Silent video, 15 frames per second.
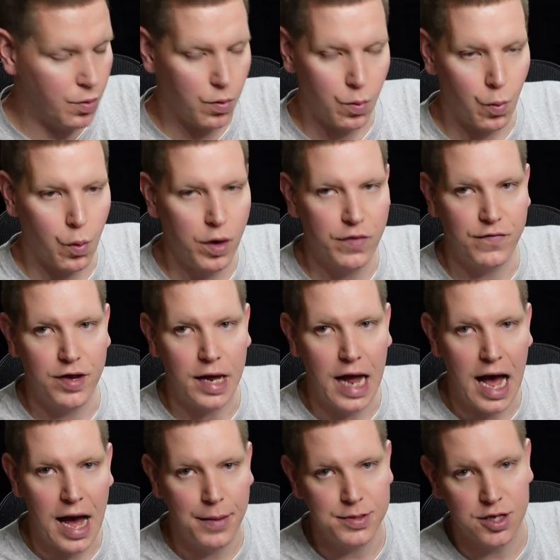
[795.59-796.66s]
one of
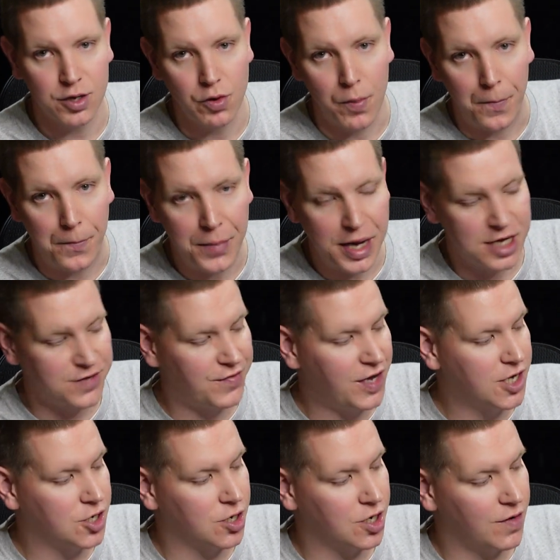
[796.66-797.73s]
the absolute best
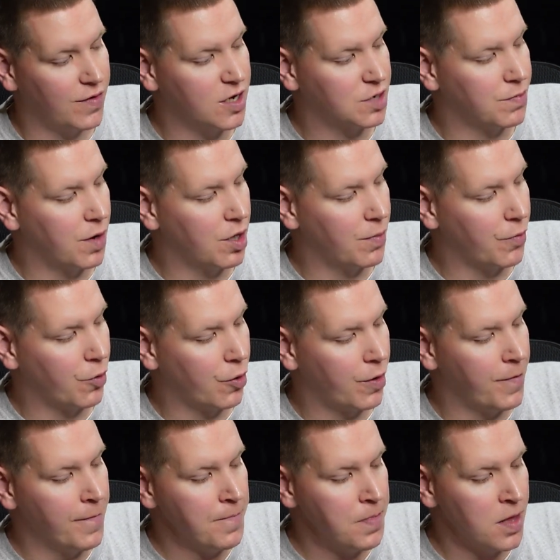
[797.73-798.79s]
features of this
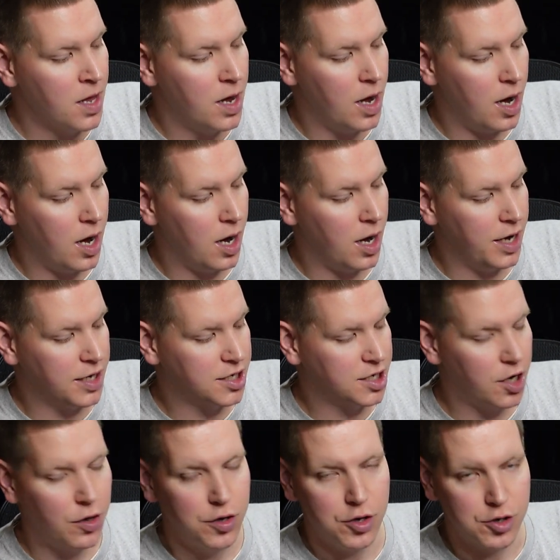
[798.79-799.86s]
motherboard. It's
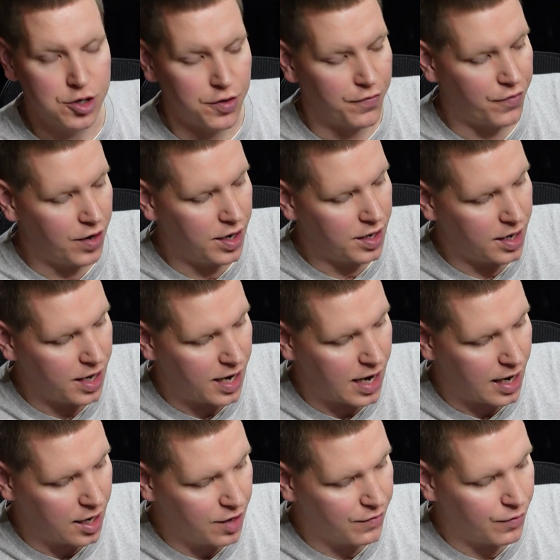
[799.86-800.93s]
so user friendly, and
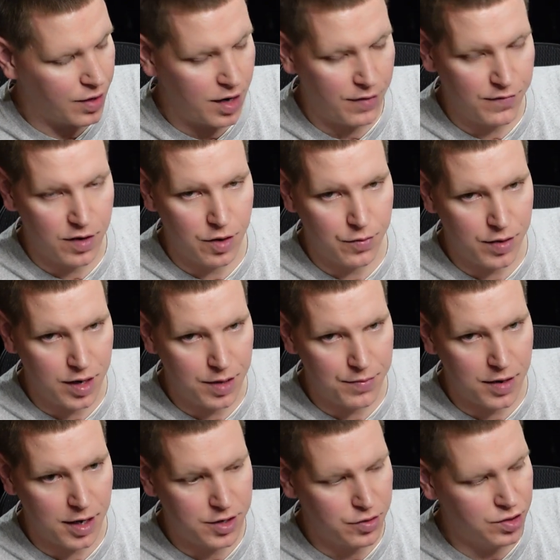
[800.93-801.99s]
I love what they've done with the
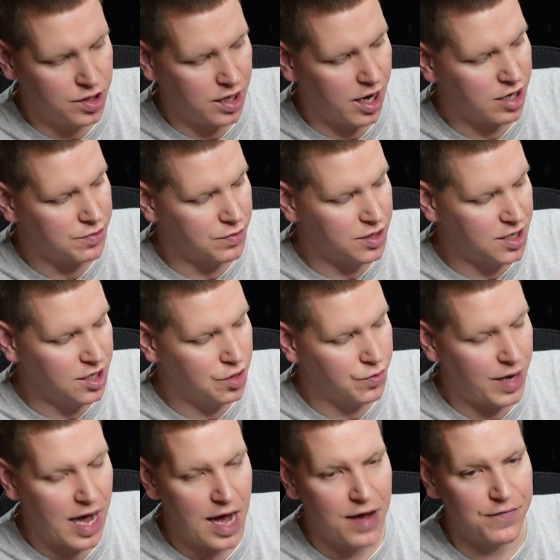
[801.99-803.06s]
M.2 slots. But since
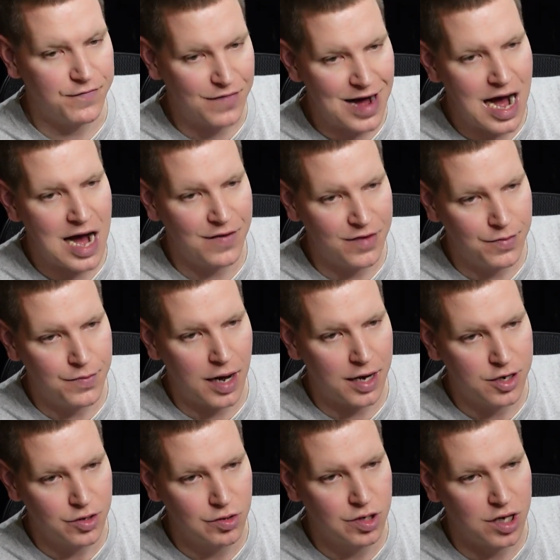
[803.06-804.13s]
we have 5
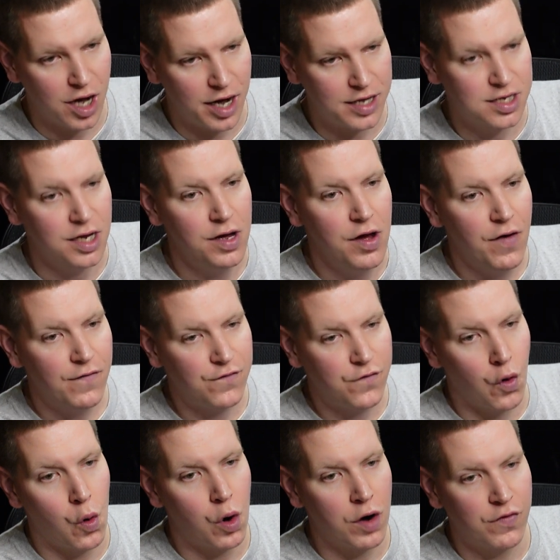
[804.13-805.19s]
M.2 slots,
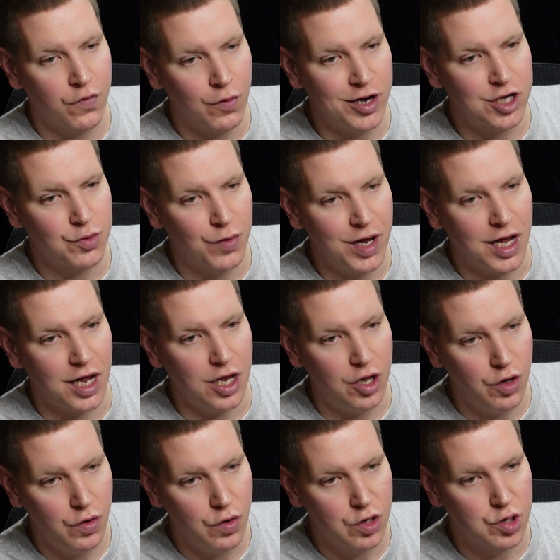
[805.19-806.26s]
4 of which we can
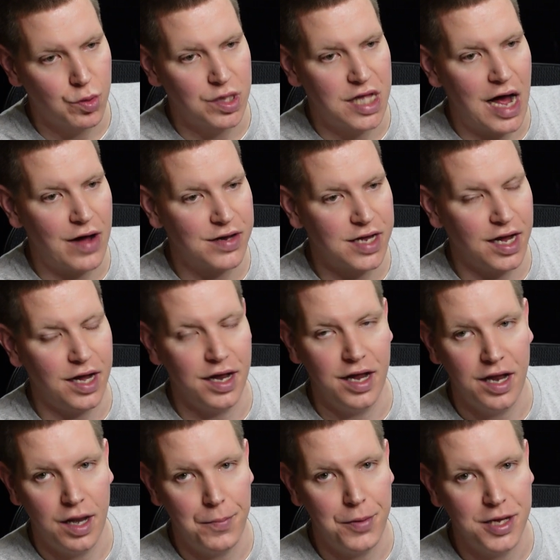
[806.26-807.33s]
use without taking
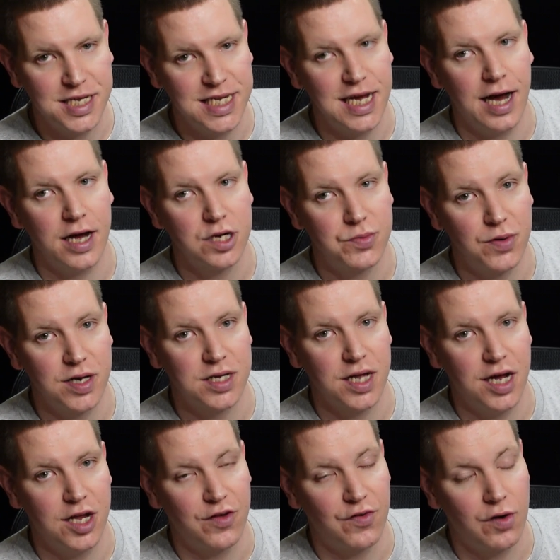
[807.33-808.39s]
any PCI Express
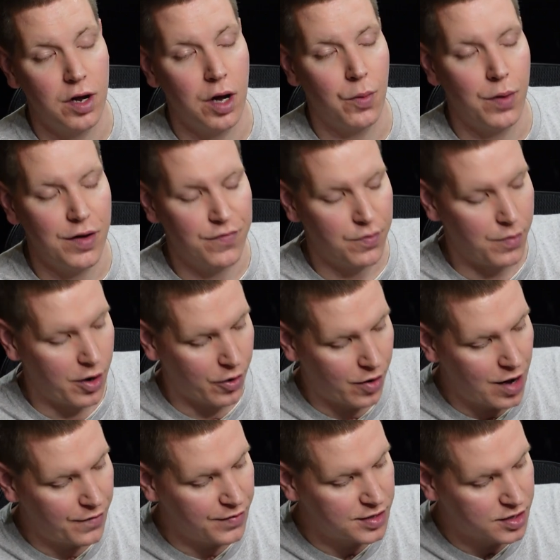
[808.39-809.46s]
lanes away from our
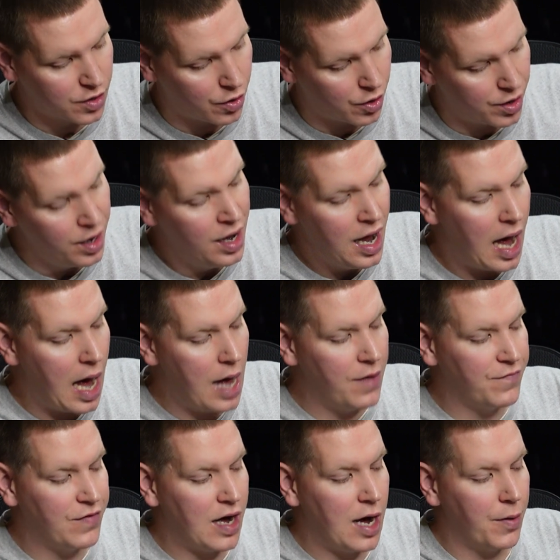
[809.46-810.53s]
graphics card,
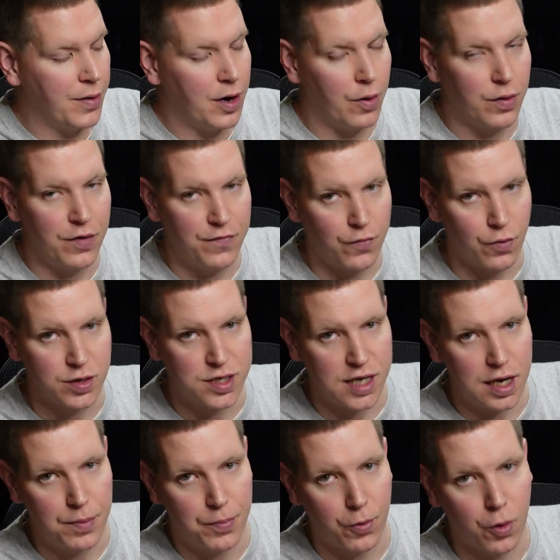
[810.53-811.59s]
I'm fine with only 4
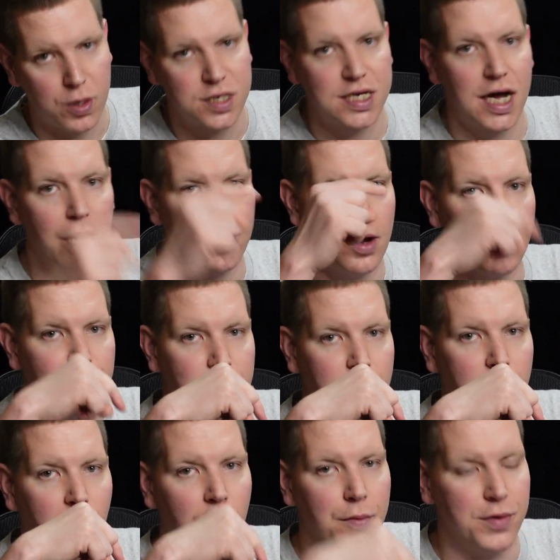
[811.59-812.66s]
SATA ports. Sound off in the
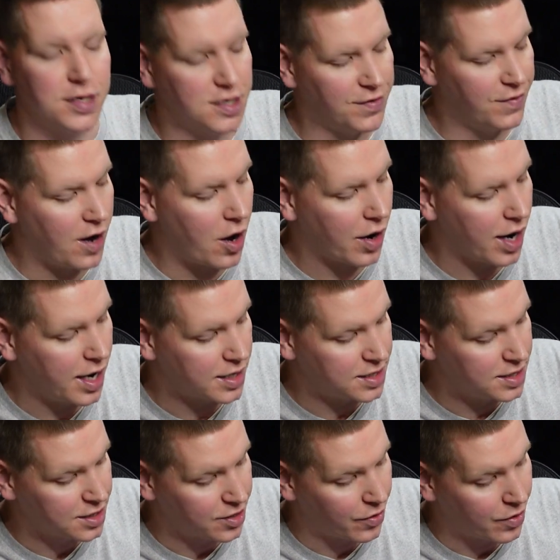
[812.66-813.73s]
comments if y'all guys
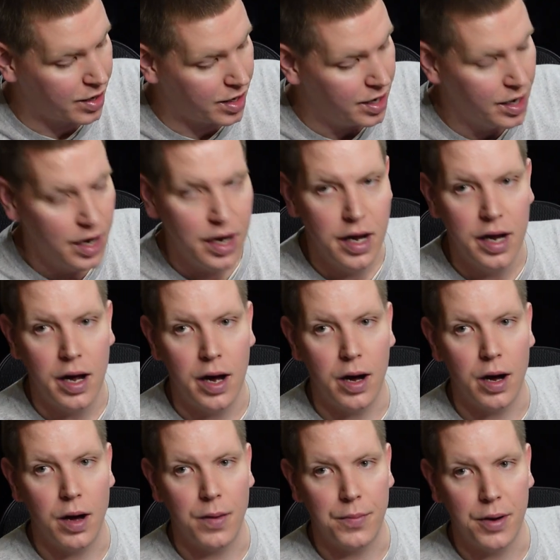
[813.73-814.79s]
disagree,
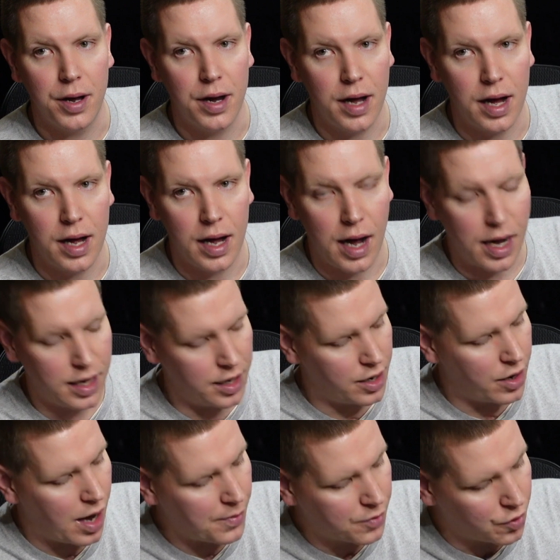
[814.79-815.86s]
but
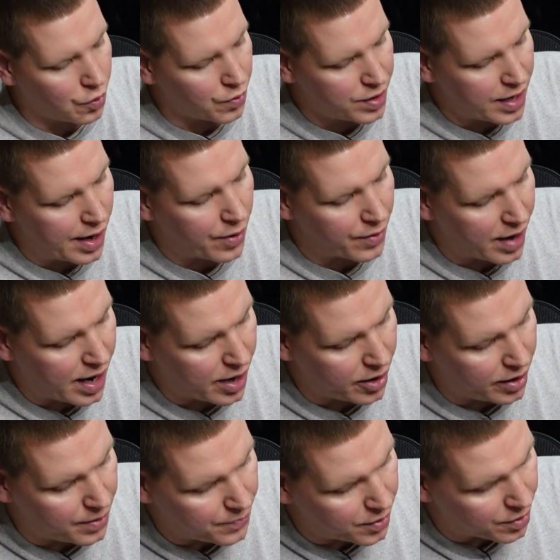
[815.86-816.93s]
I'm cool with that on a
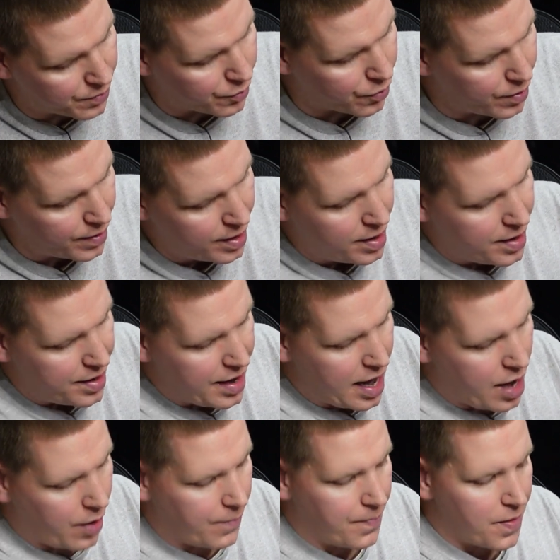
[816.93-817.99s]
higher end motherboard.
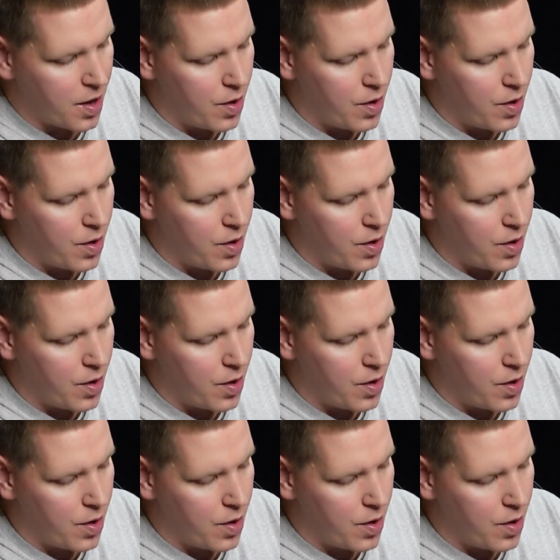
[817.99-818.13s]
Now,